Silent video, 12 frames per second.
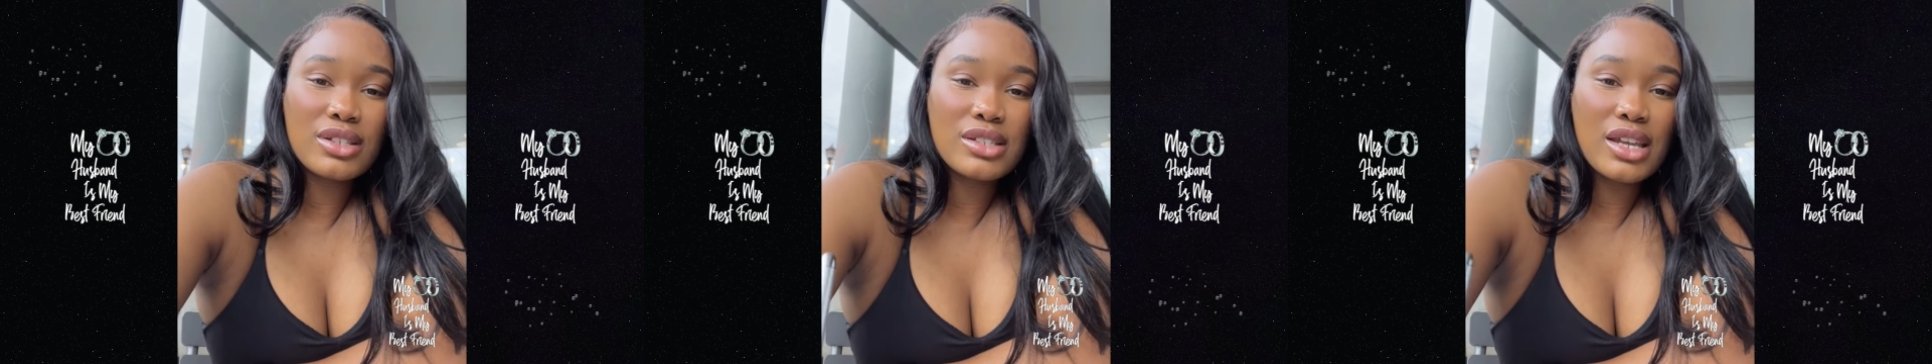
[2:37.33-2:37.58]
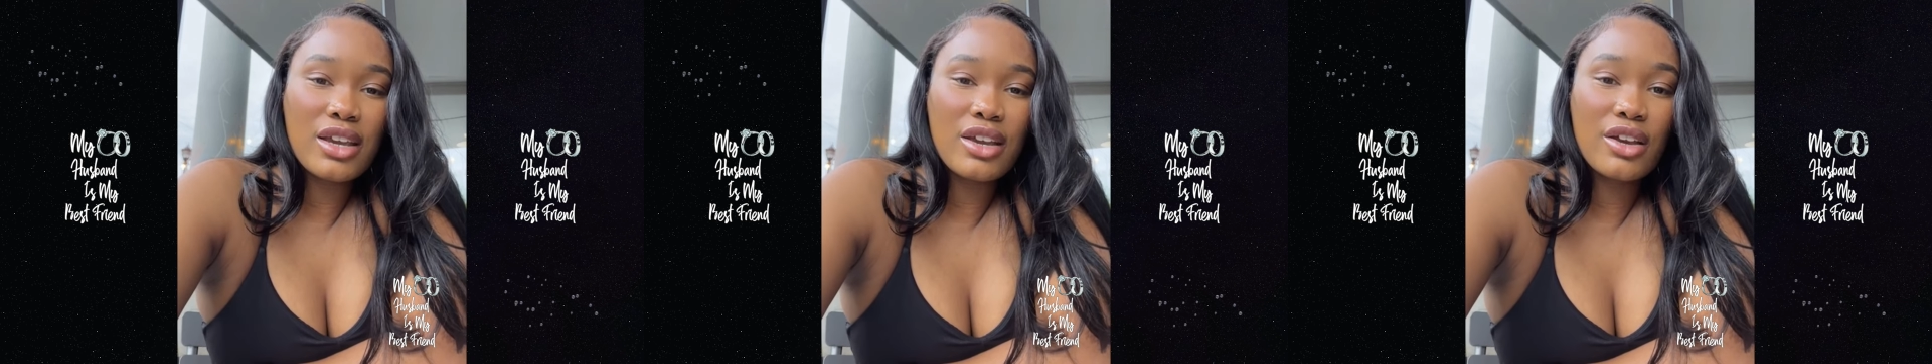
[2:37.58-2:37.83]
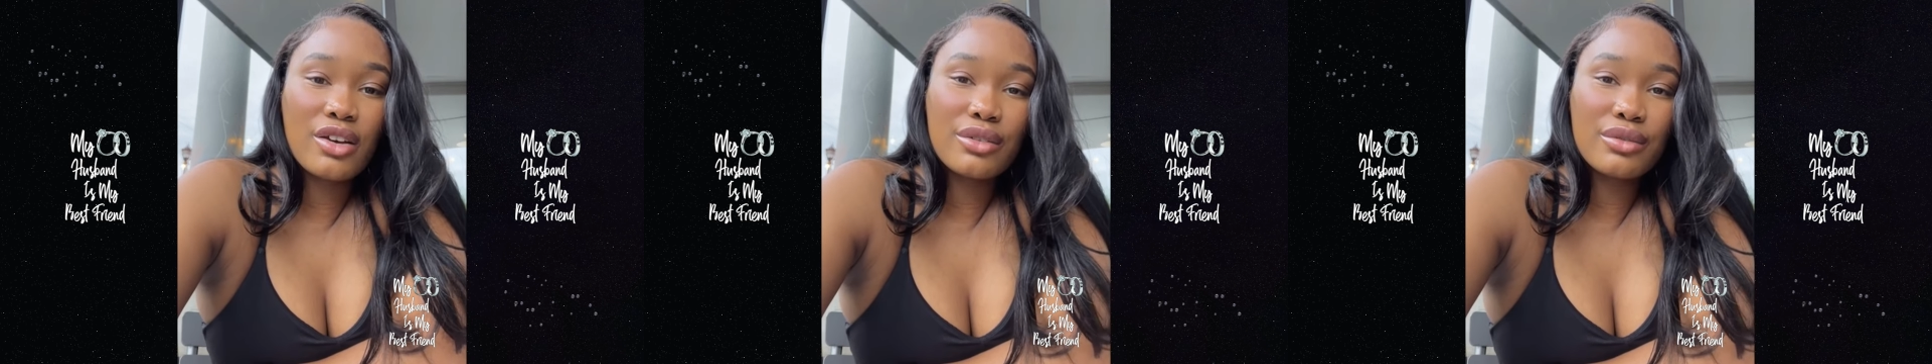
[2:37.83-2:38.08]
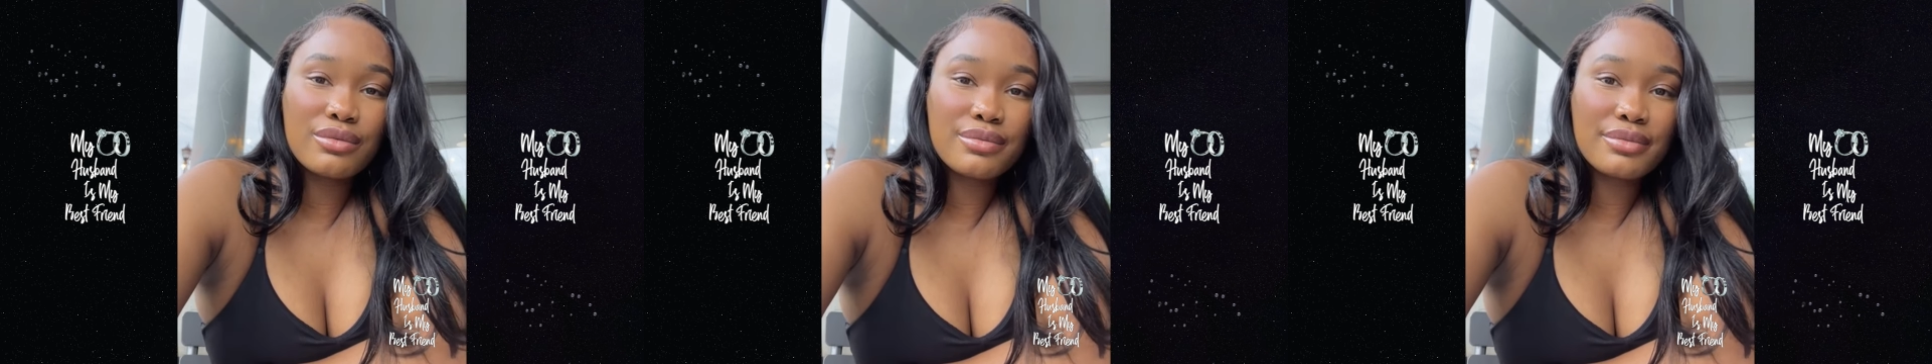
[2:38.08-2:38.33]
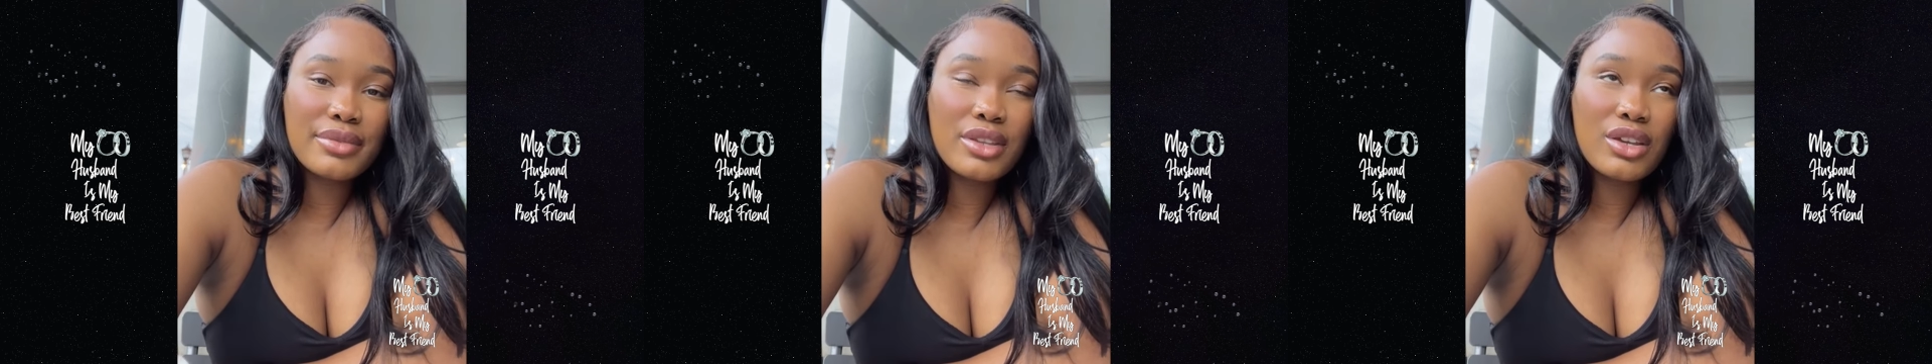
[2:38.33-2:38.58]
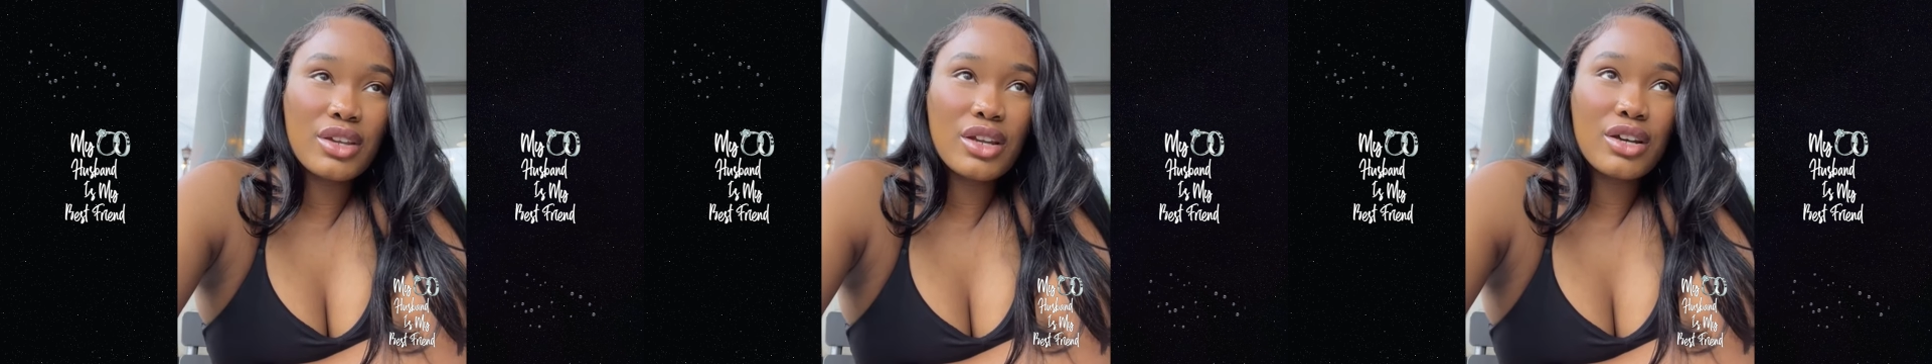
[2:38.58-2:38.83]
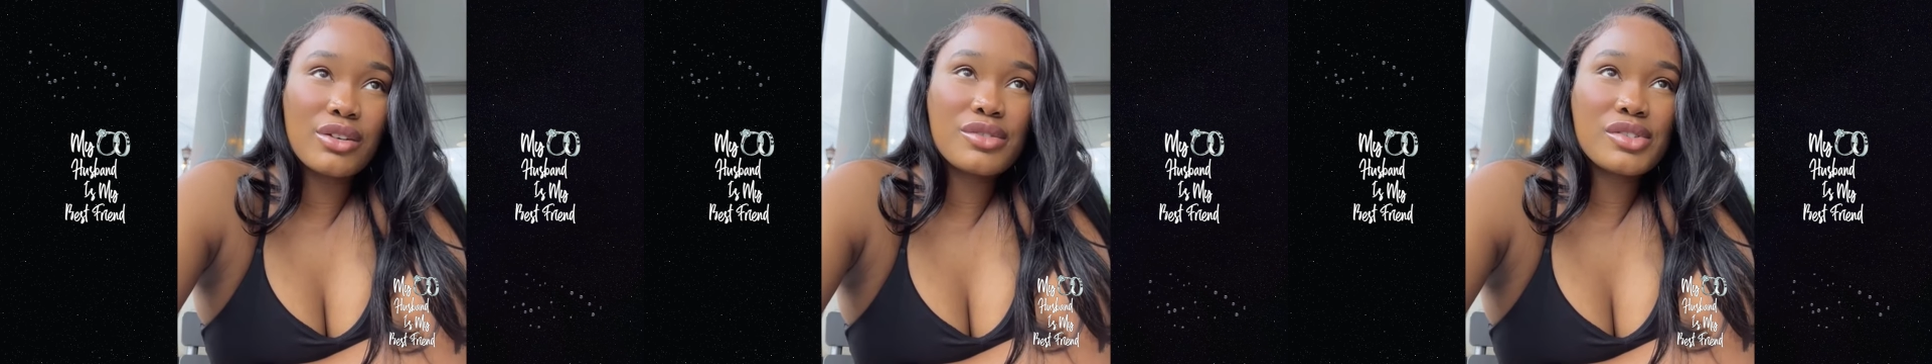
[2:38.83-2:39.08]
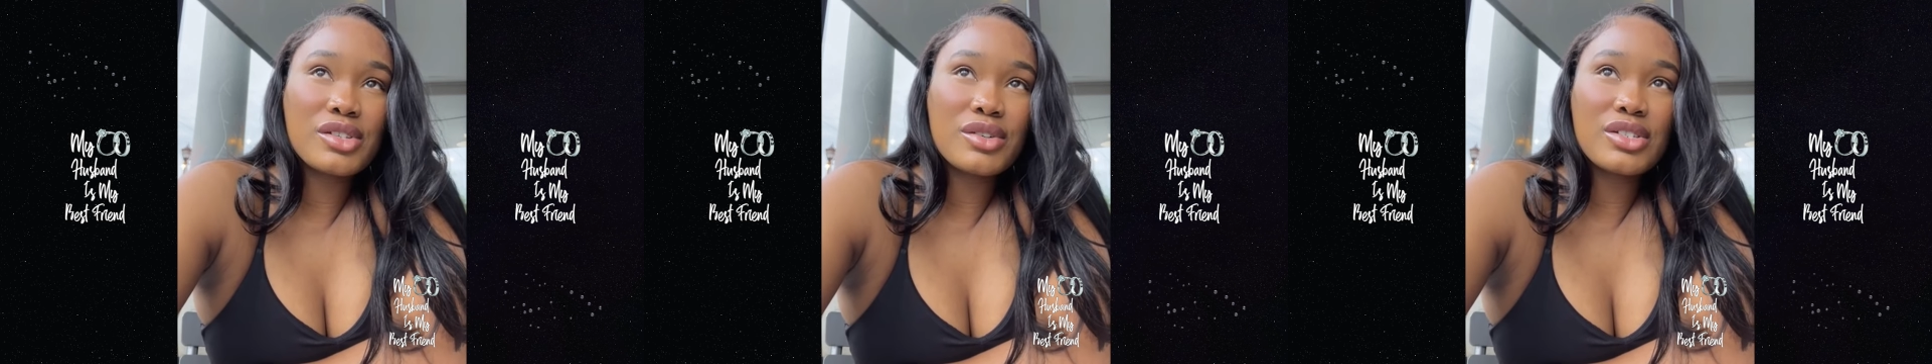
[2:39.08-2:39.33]
to tango, you know?
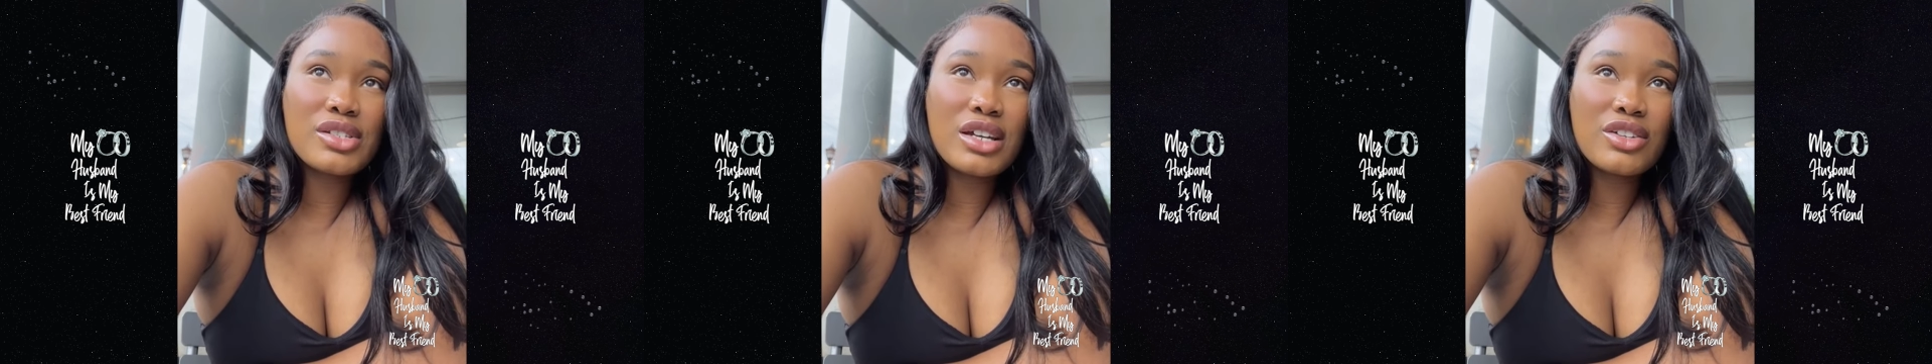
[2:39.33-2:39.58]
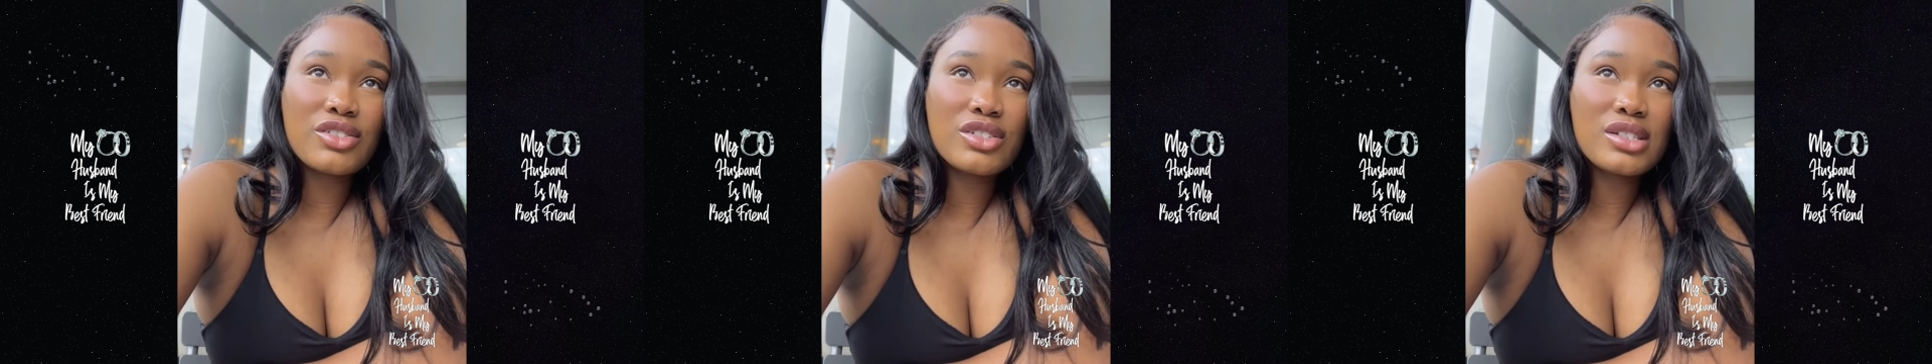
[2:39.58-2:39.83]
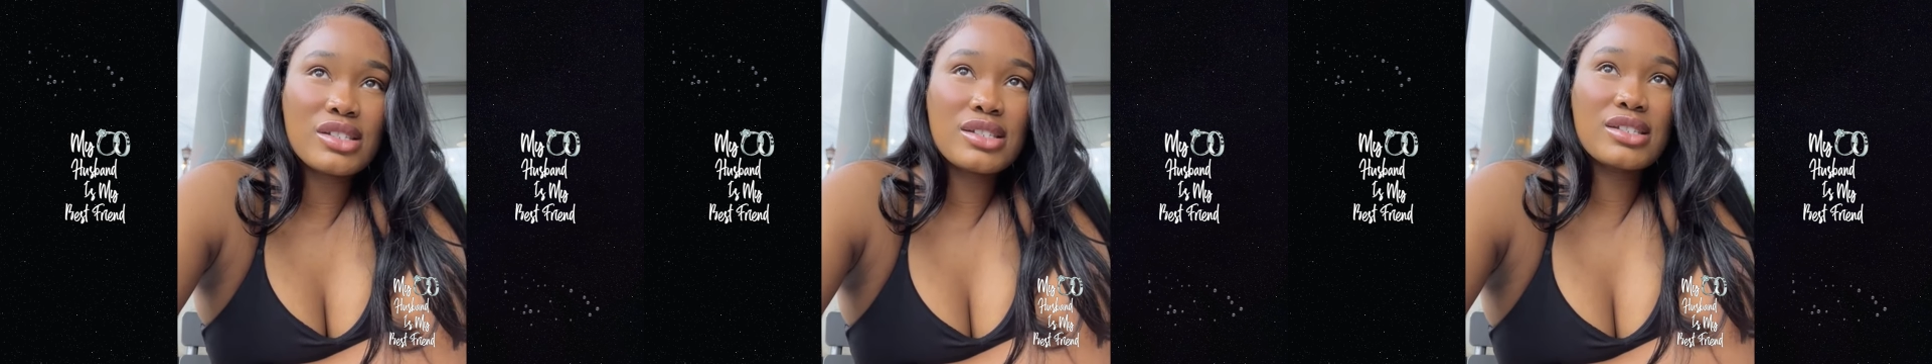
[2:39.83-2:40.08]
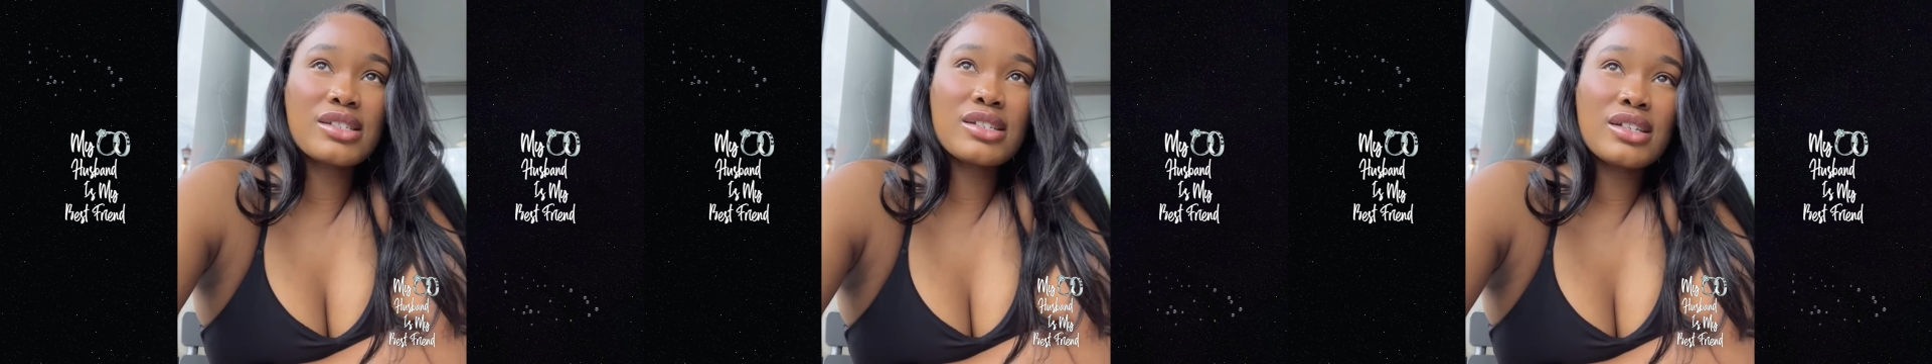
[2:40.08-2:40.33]
So it's not just